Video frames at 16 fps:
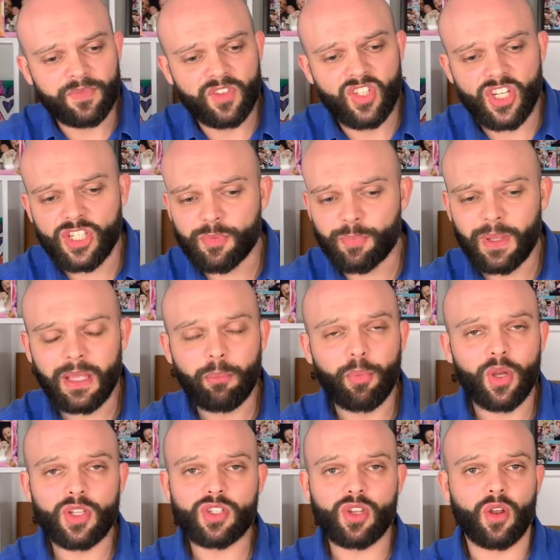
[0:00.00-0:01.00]
just being
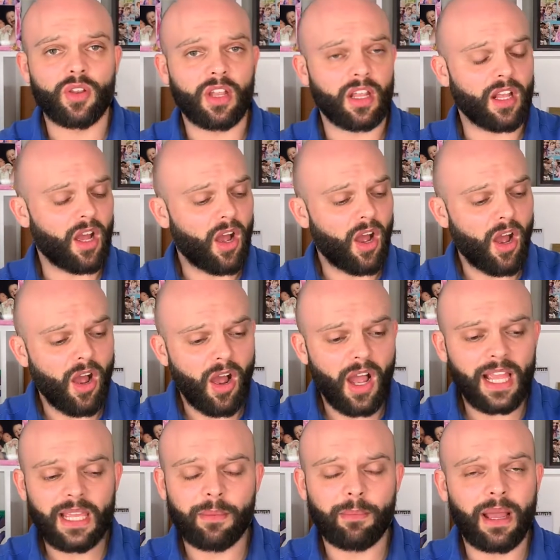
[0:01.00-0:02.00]
put on
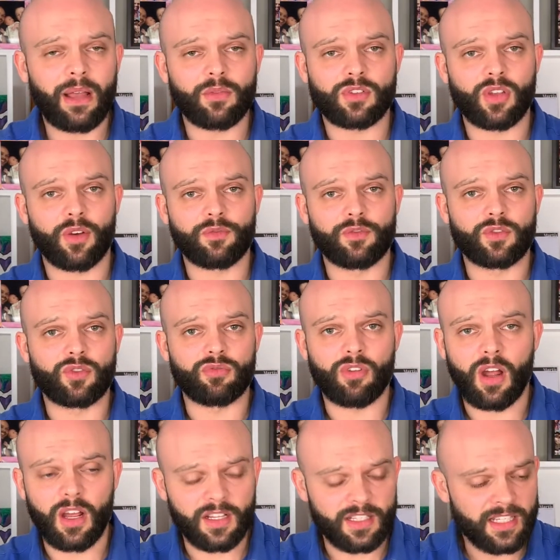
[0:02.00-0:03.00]
high amounts of
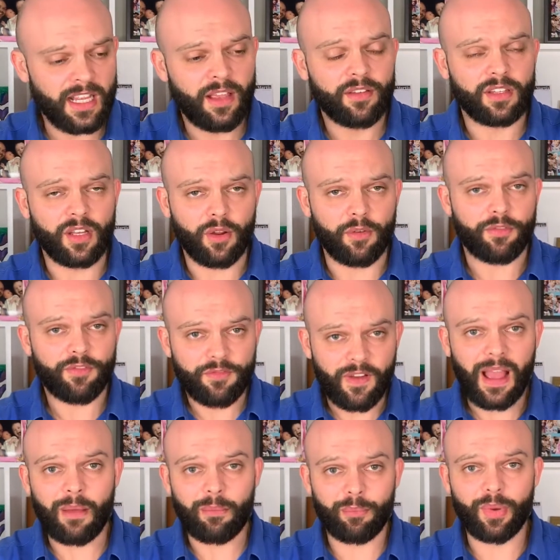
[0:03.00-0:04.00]
drugs, you know,
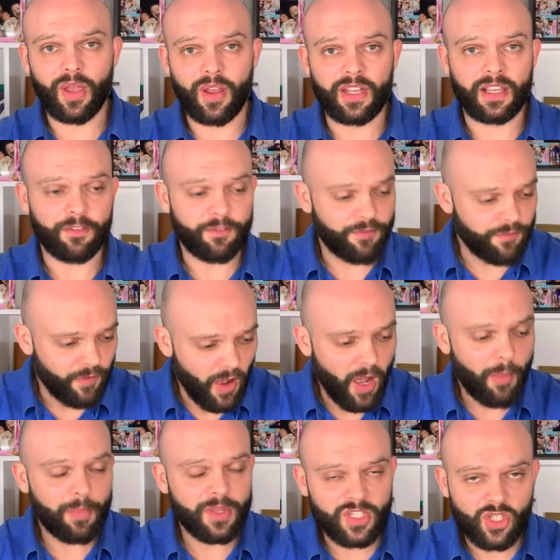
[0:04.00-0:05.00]
fat burning
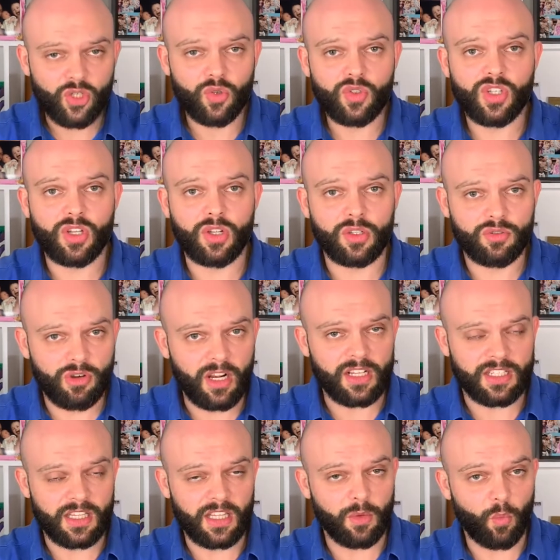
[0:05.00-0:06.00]
pharmaceutical
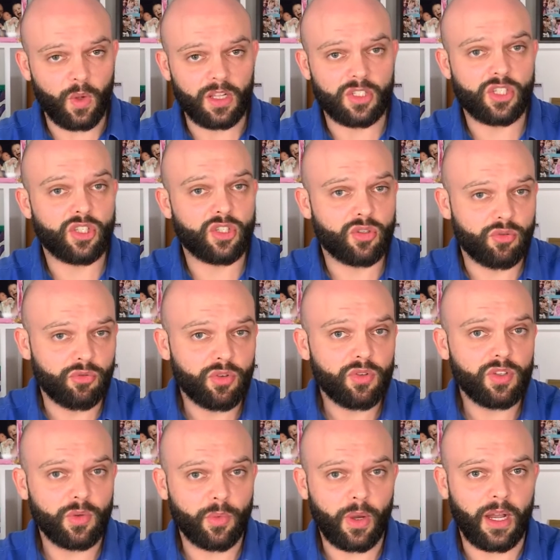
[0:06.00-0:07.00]
drugs that will screw
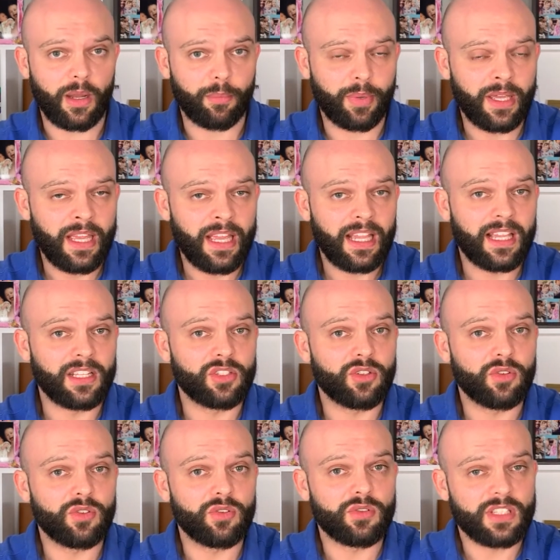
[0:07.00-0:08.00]
you up, can
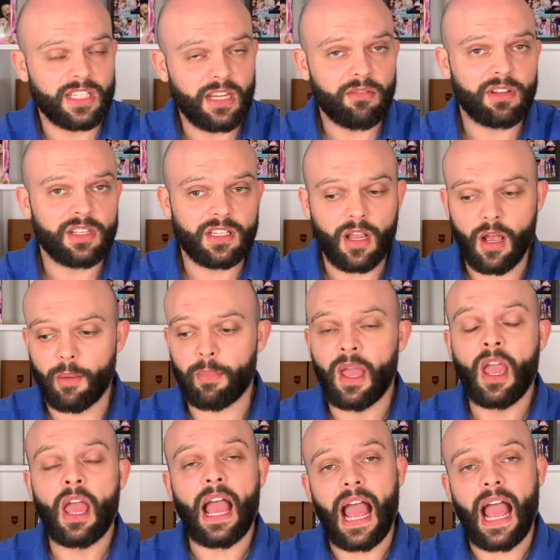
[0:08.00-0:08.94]
do you serious harm,